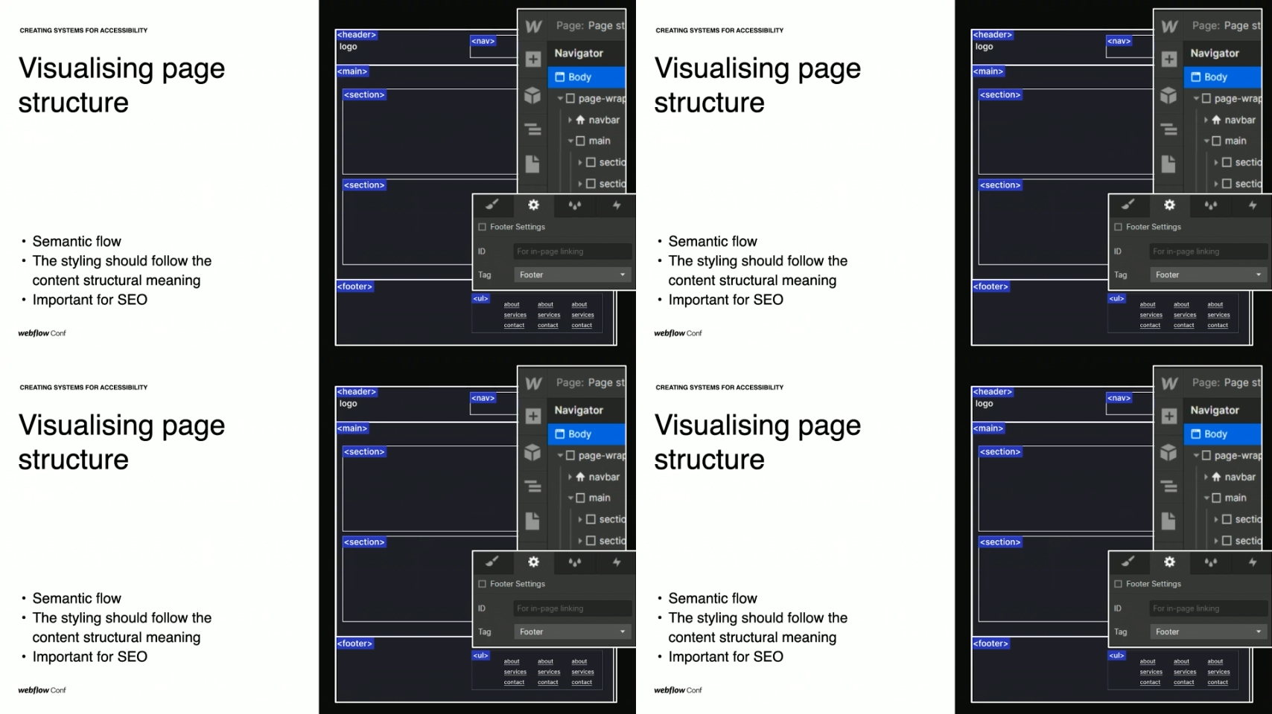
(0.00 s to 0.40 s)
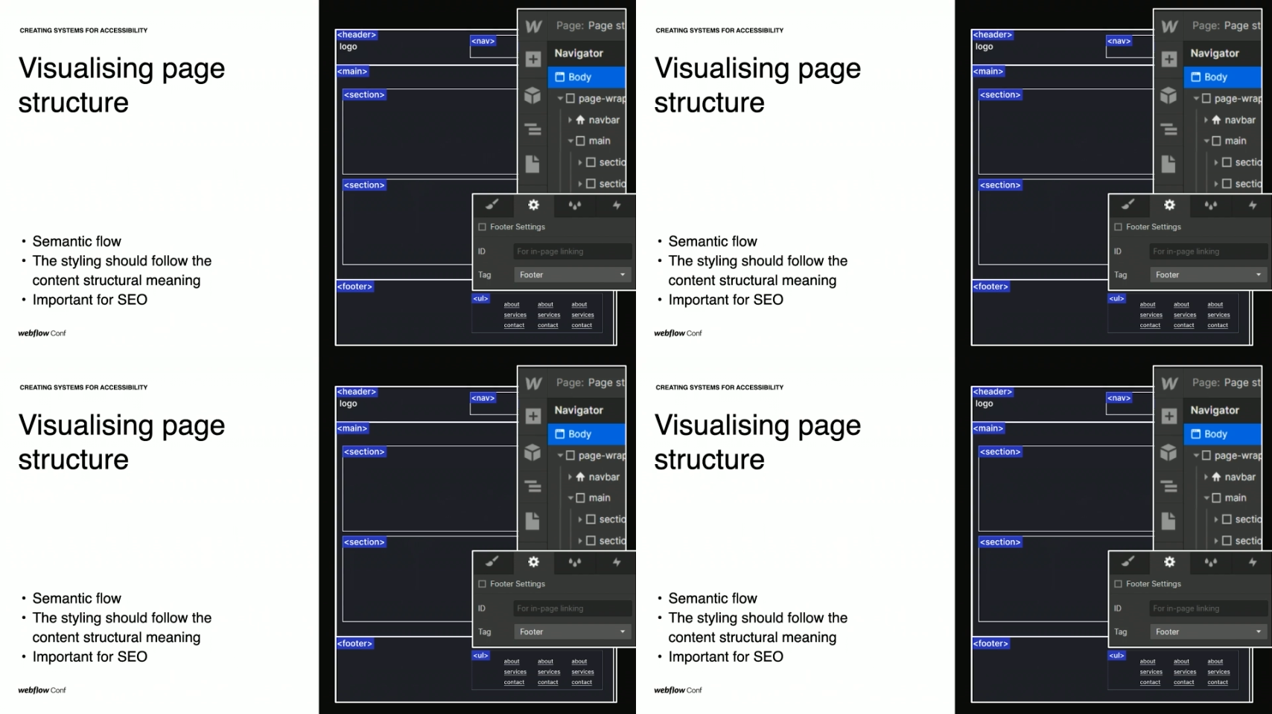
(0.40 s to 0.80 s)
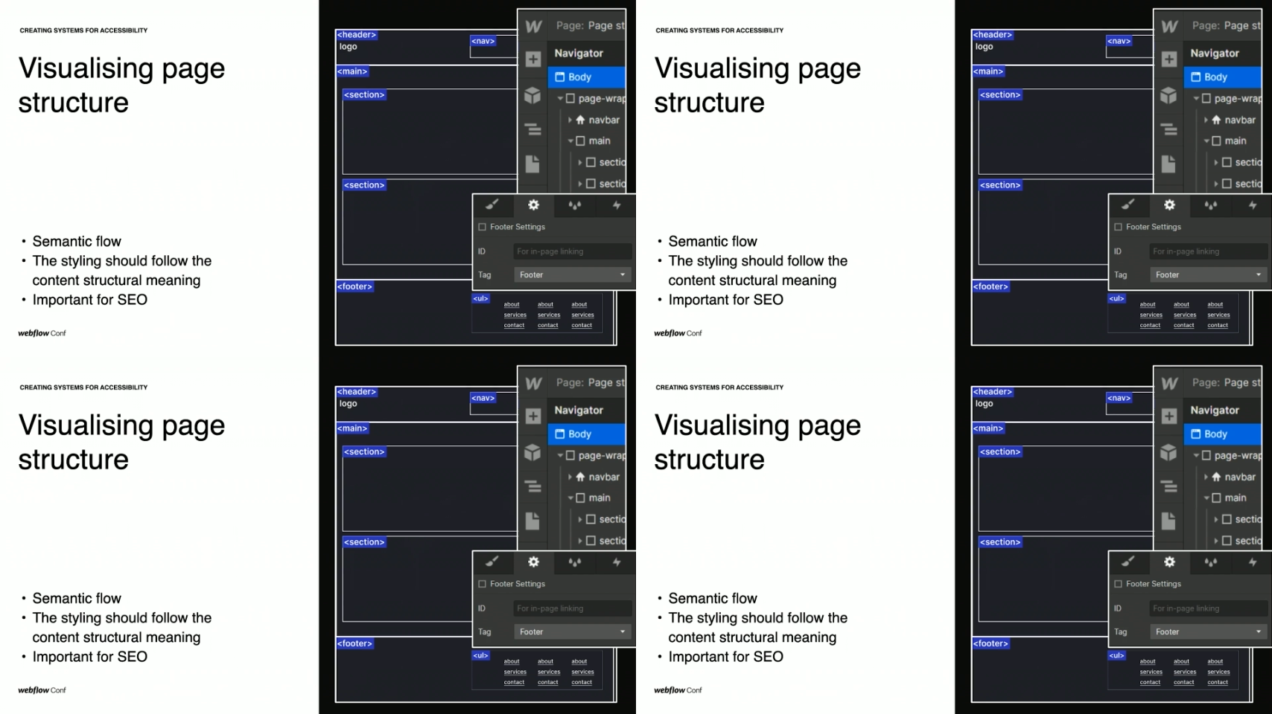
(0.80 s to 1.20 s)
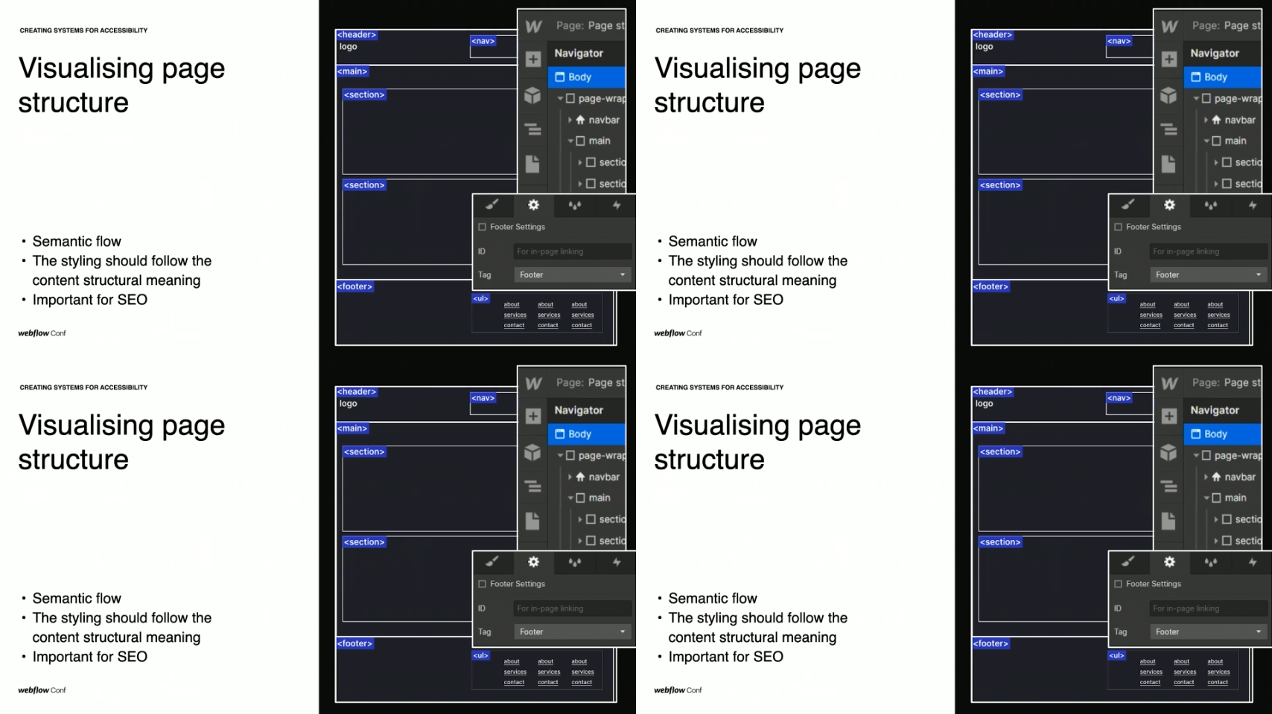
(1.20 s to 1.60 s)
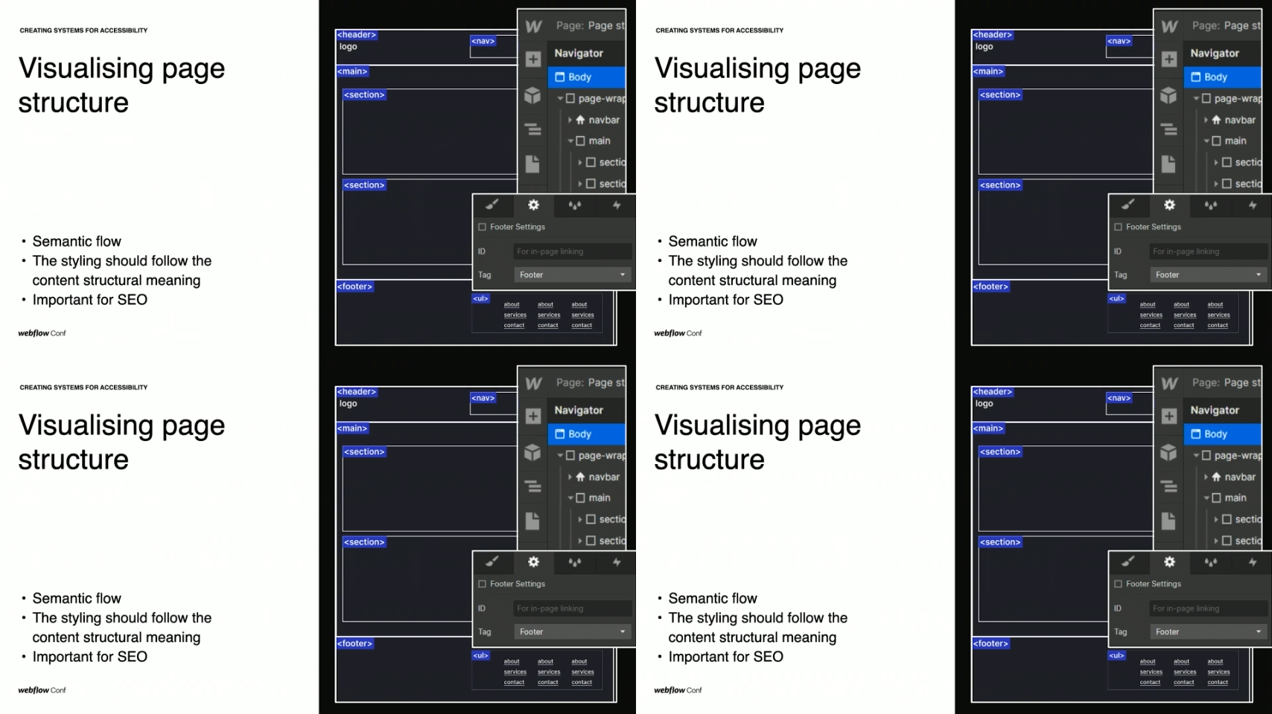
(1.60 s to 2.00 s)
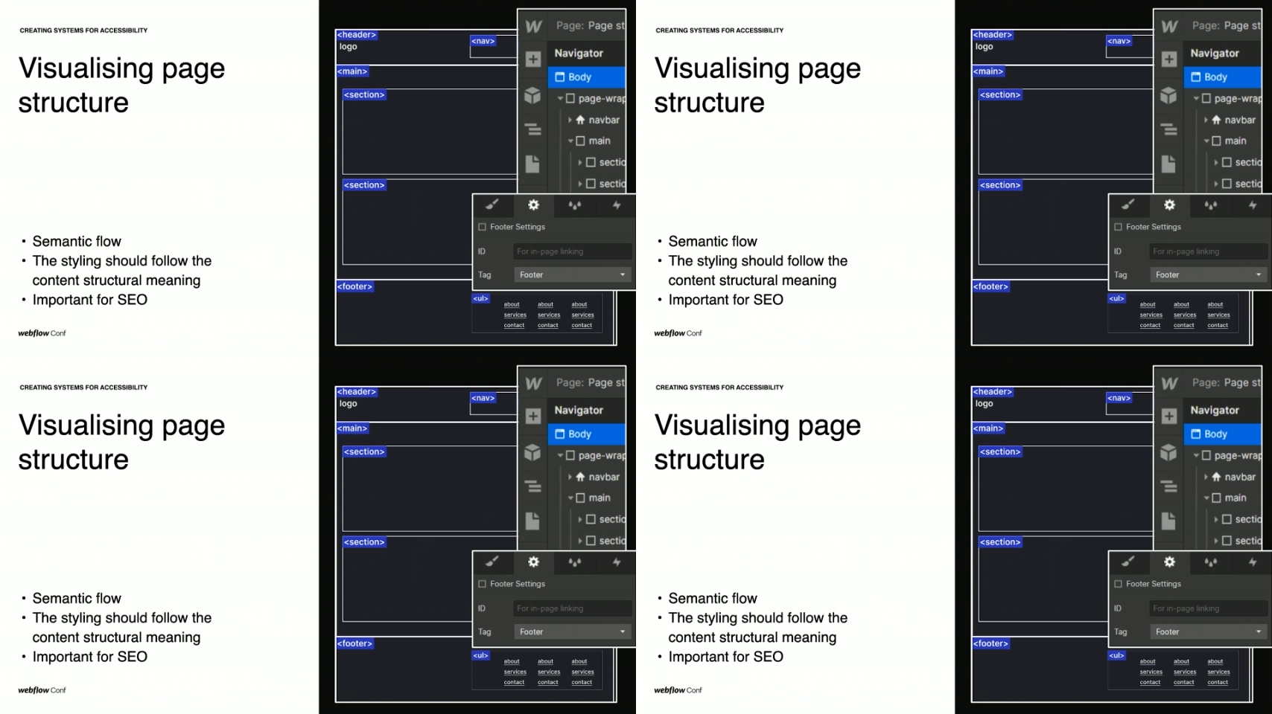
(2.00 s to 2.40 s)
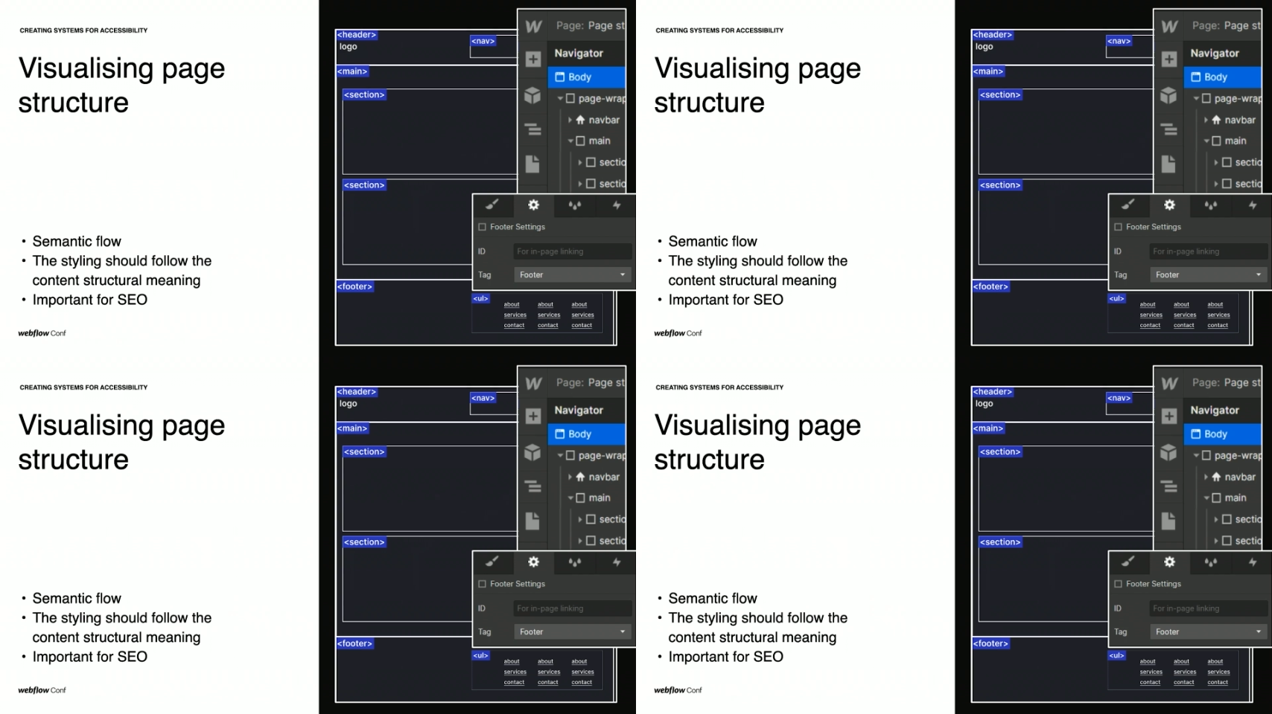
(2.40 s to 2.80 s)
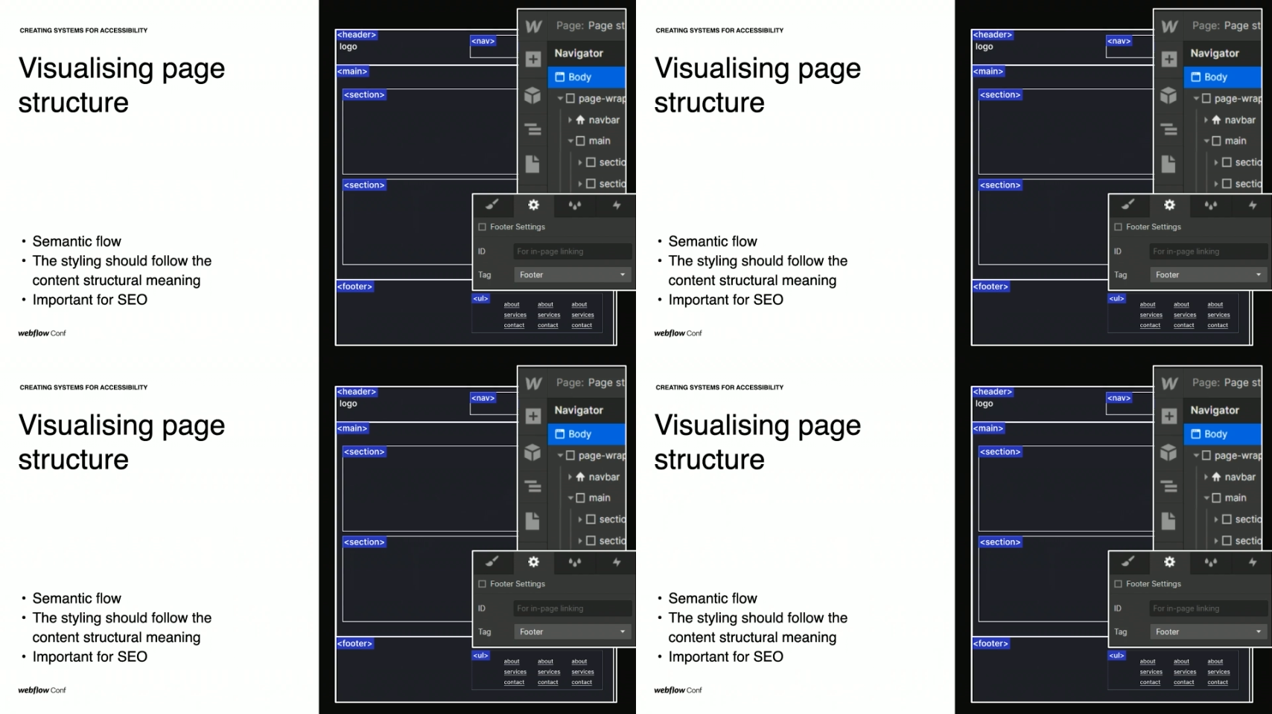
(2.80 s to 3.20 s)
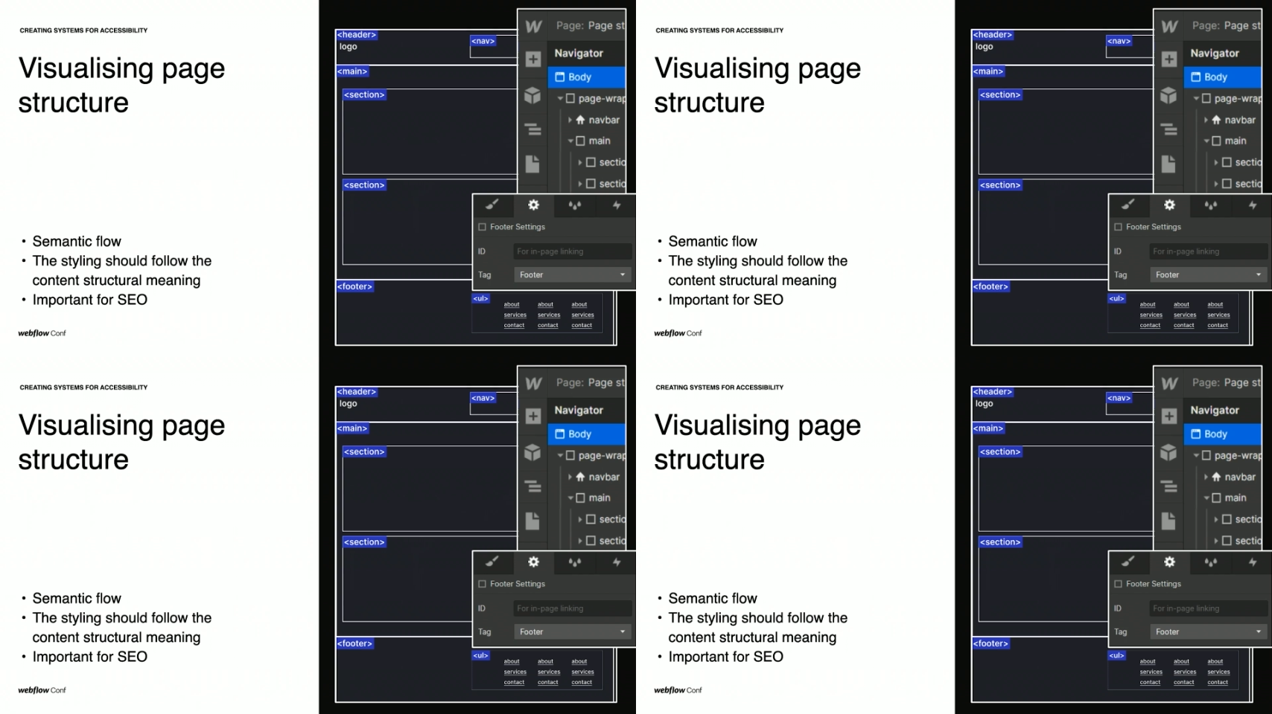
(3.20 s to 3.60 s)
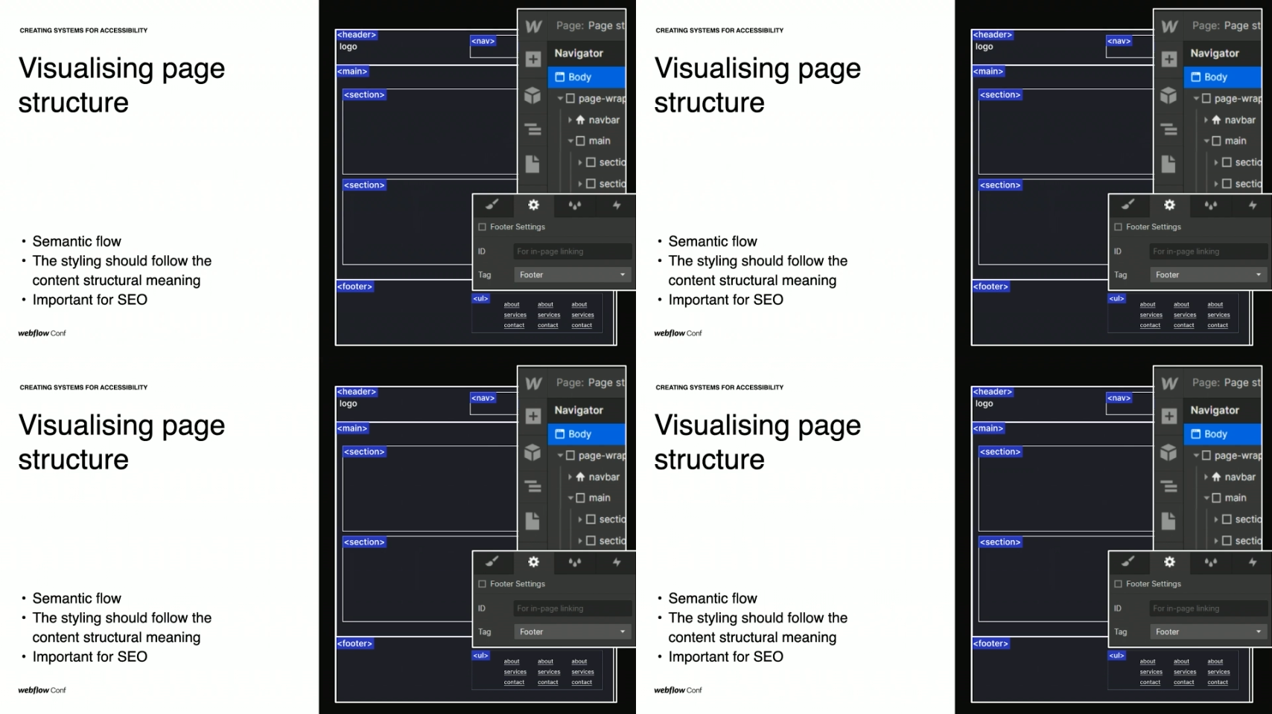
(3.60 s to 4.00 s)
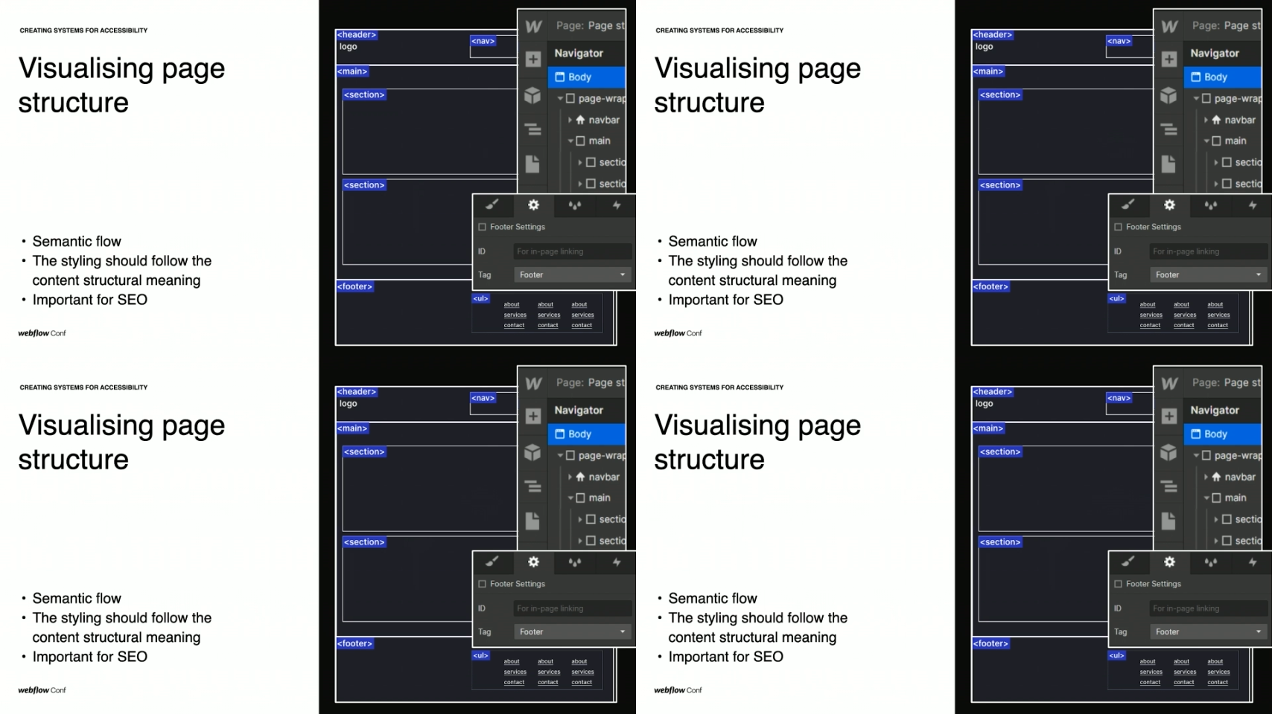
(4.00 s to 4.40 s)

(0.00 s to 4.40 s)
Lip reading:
Nobody's mouth can be seen.